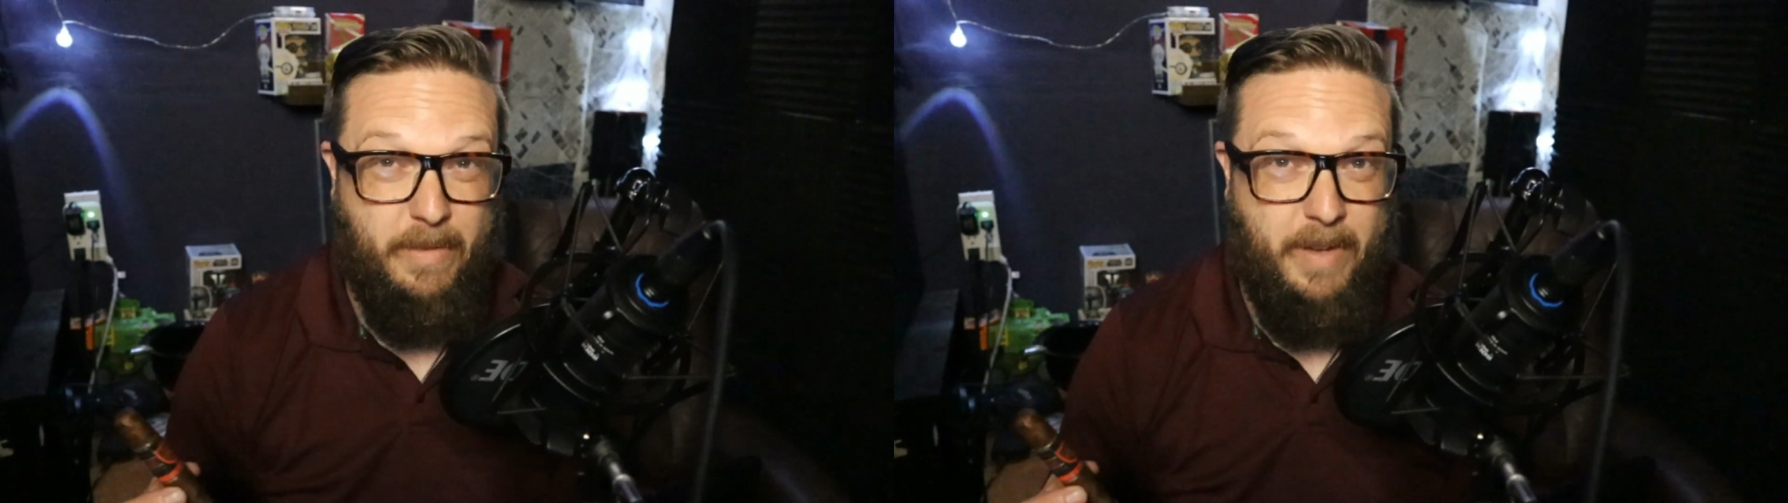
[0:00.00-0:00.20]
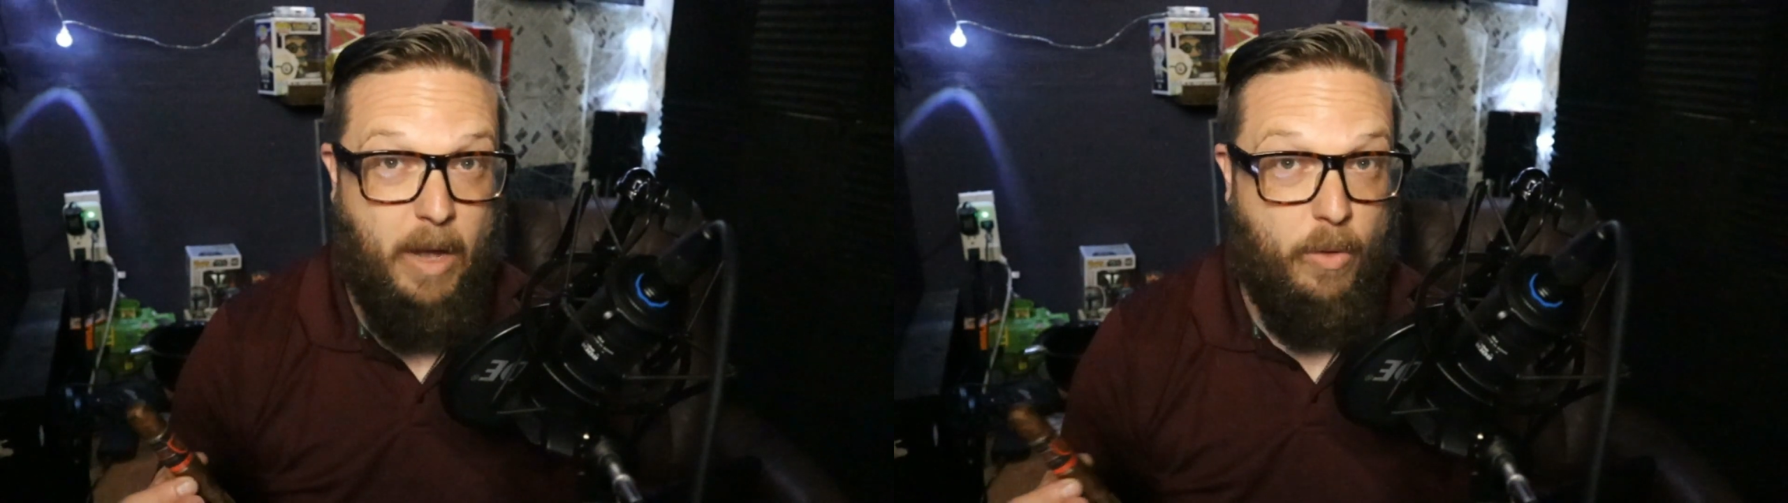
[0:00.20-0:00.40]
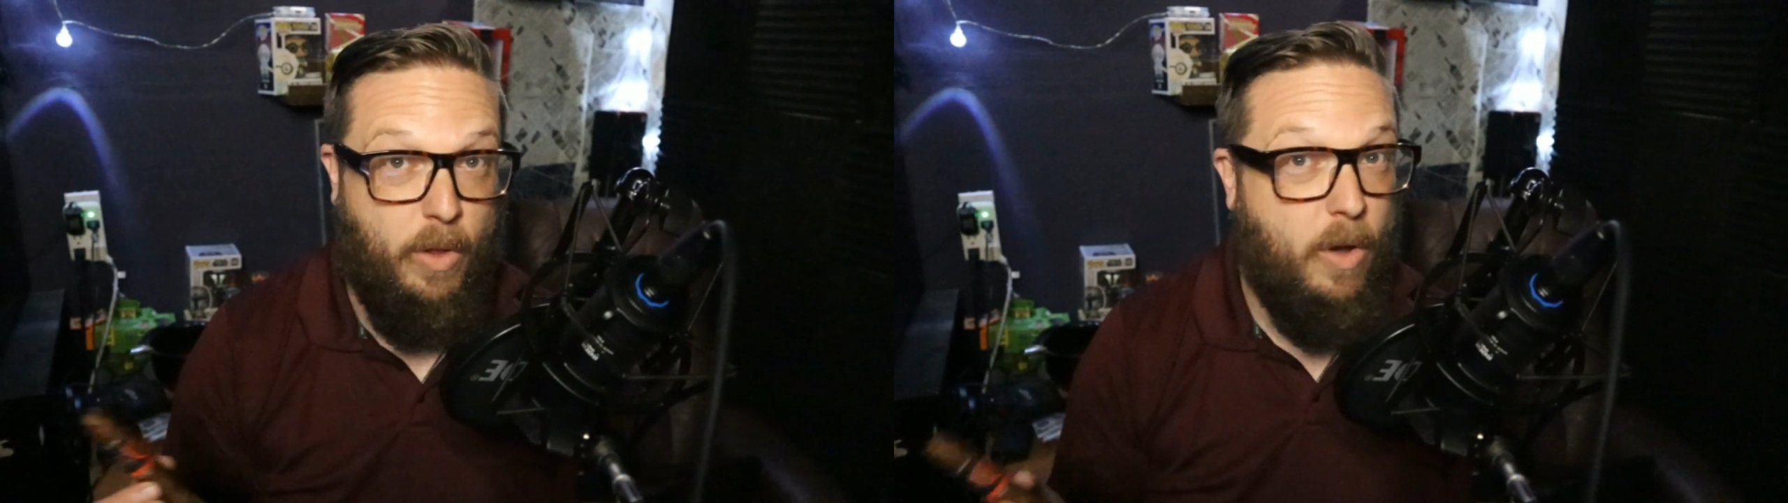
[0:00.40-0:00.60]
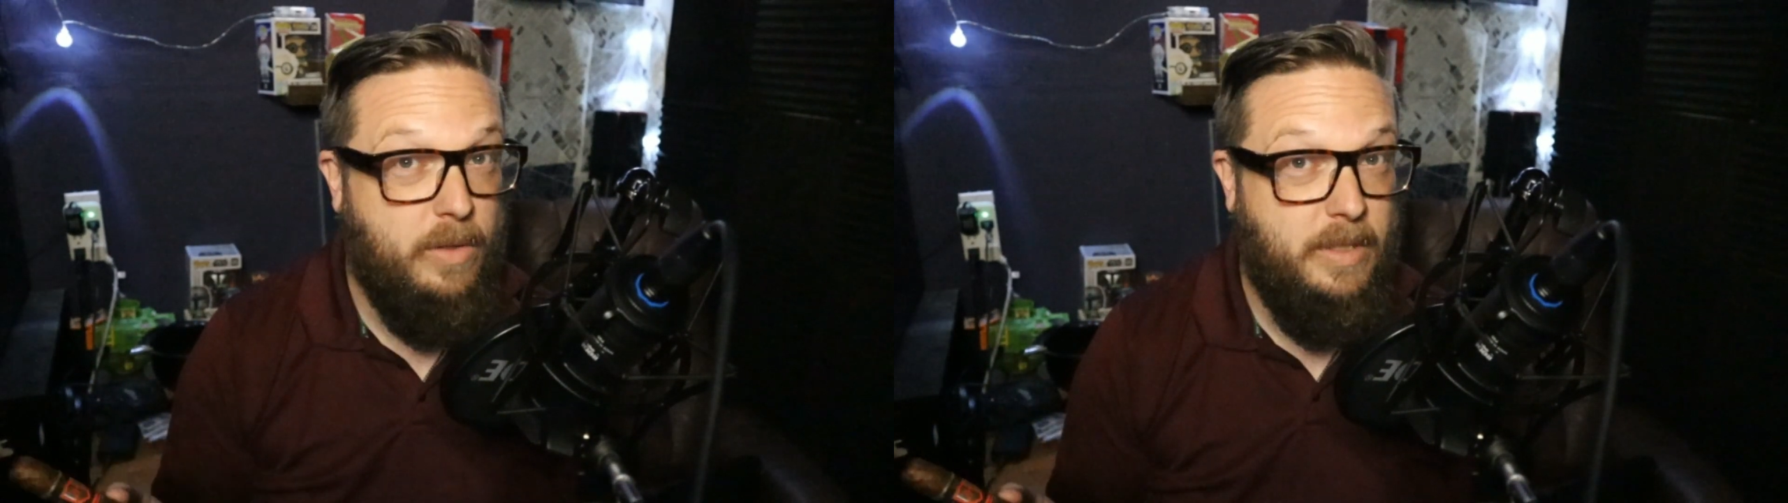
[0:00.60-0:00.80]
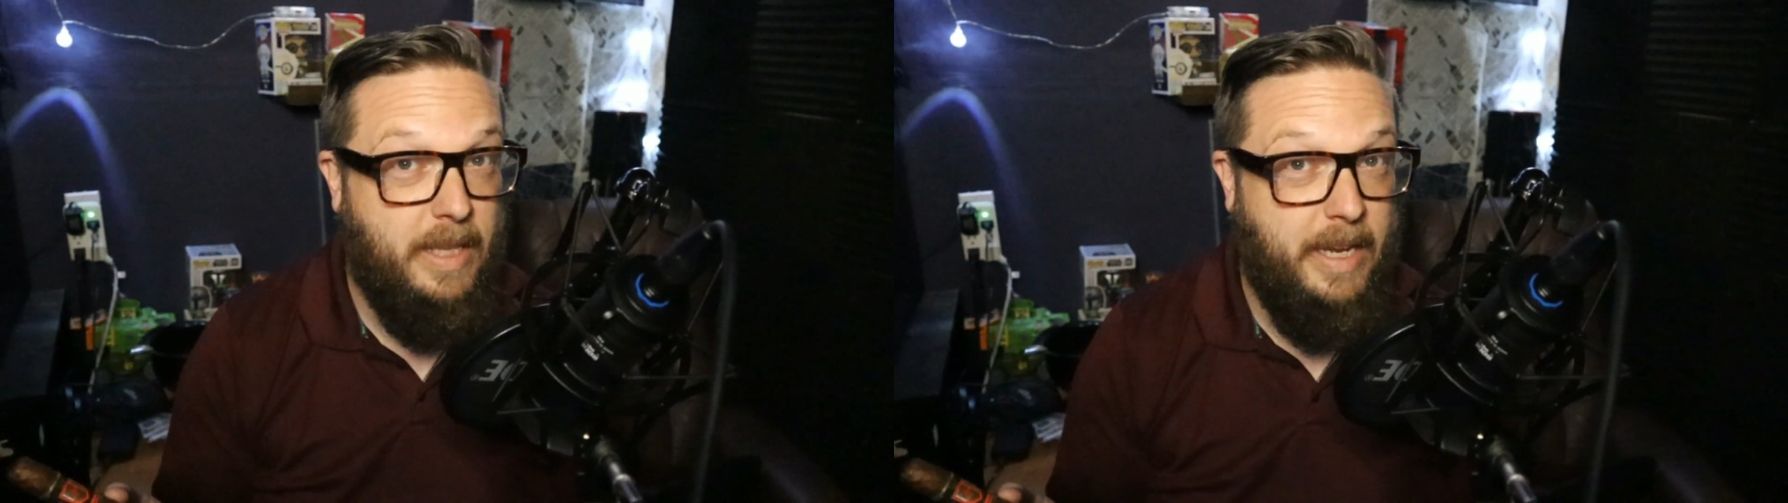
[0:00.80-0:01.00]
how long
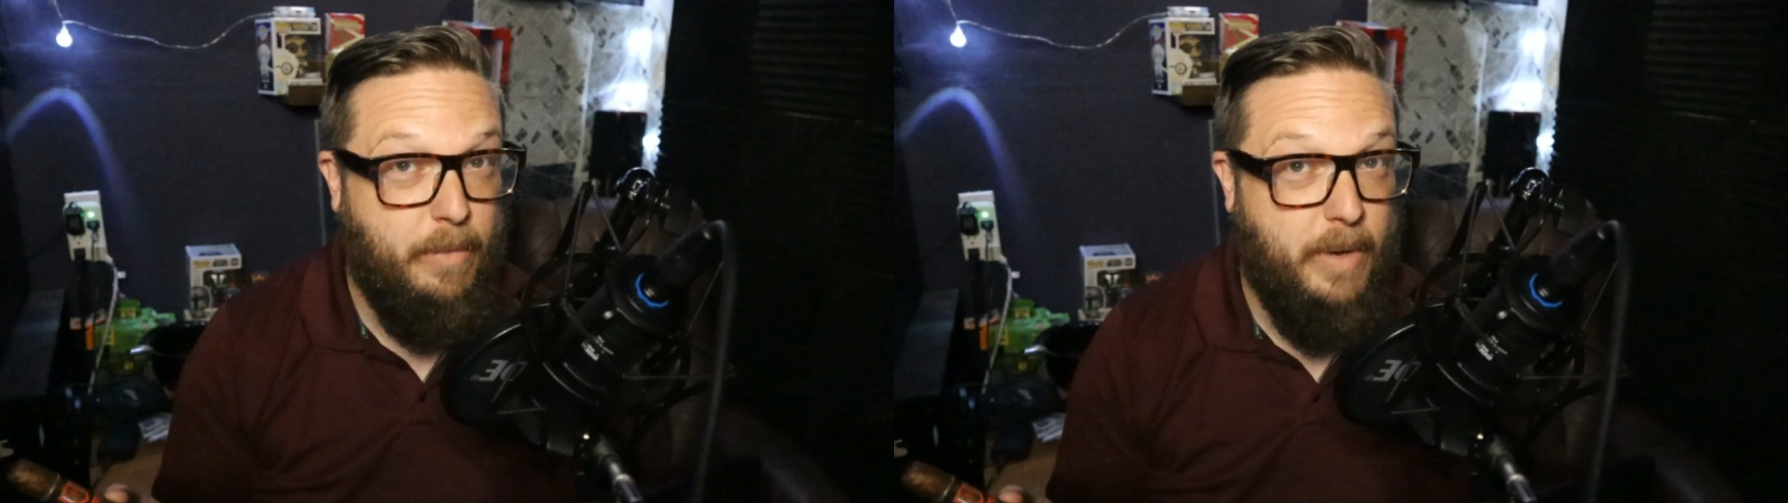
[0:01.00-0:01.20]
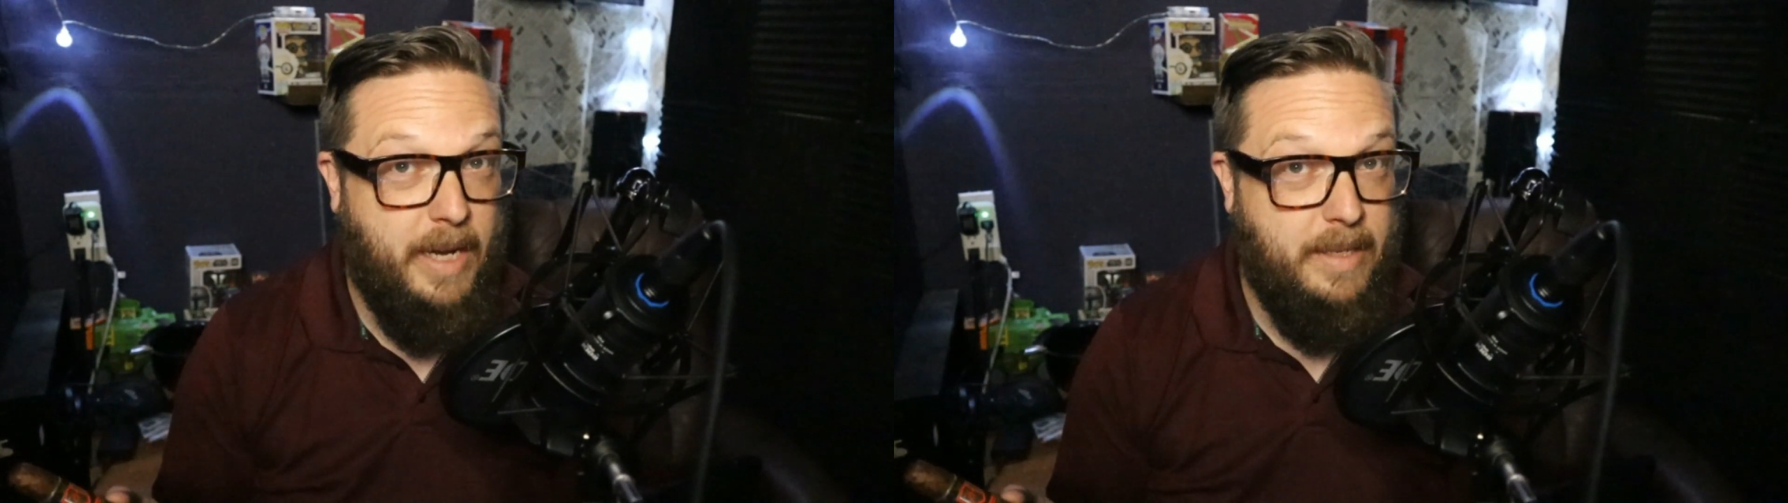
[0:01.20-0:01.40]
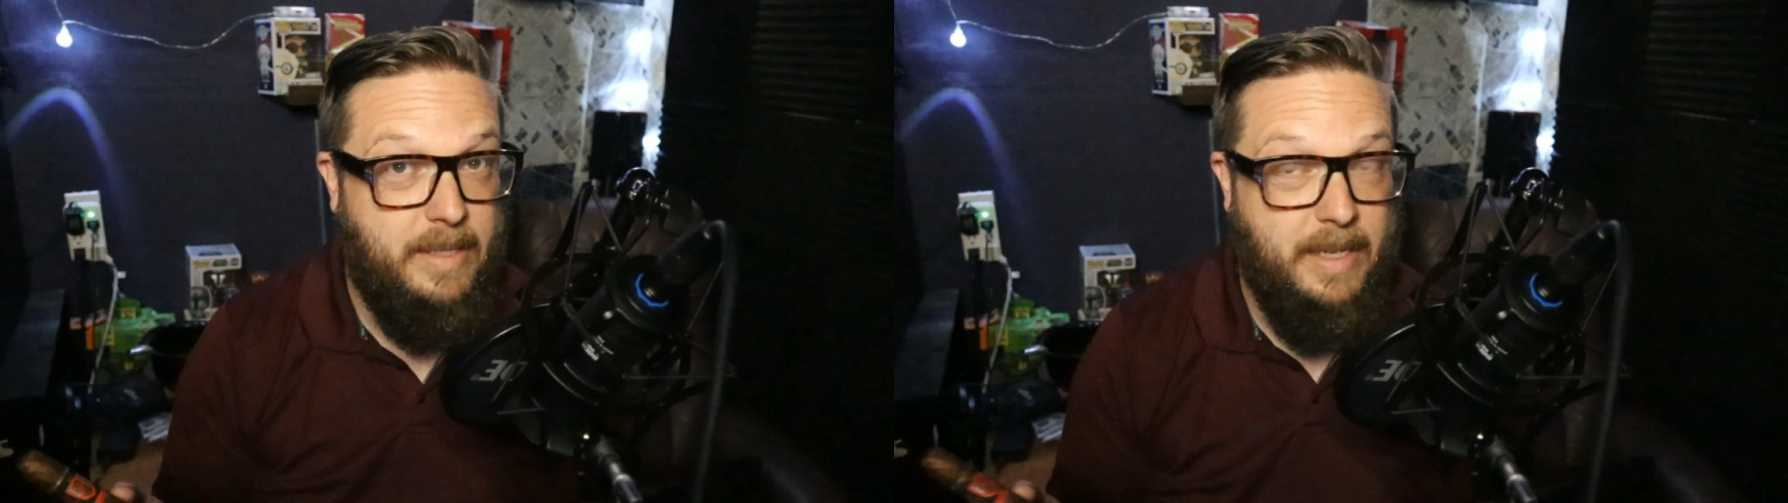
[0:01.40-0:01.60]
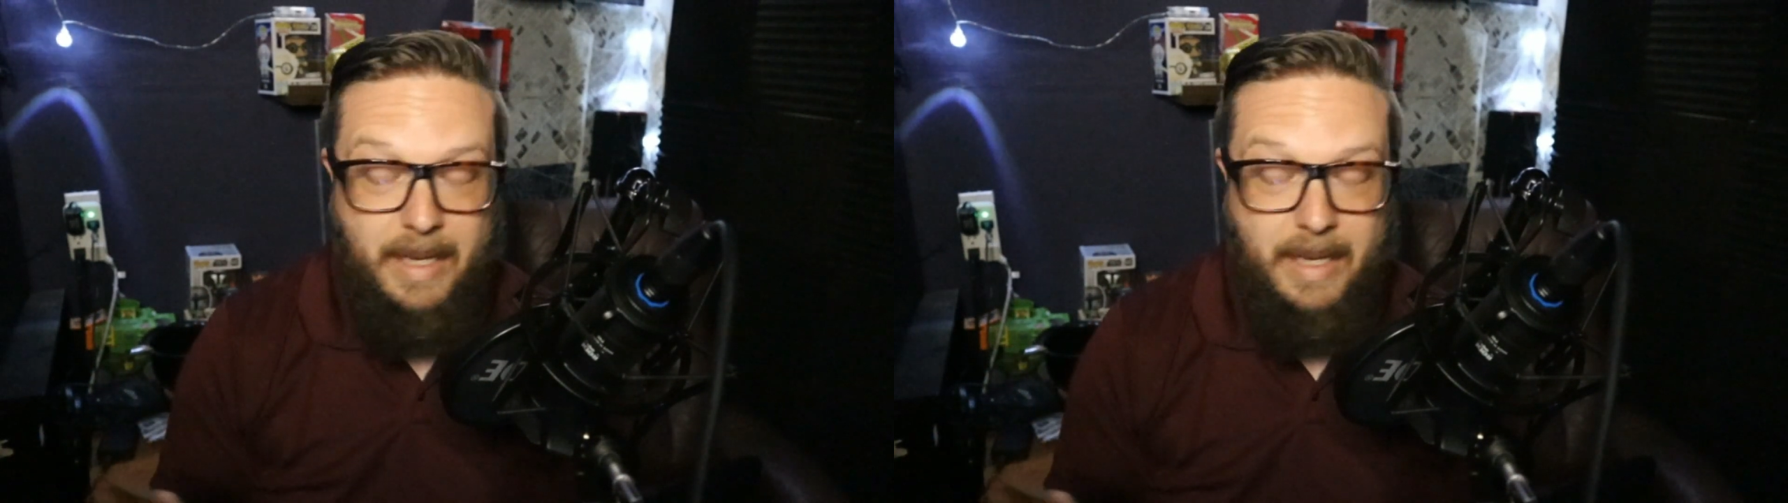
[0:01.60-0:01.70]
to let it rest.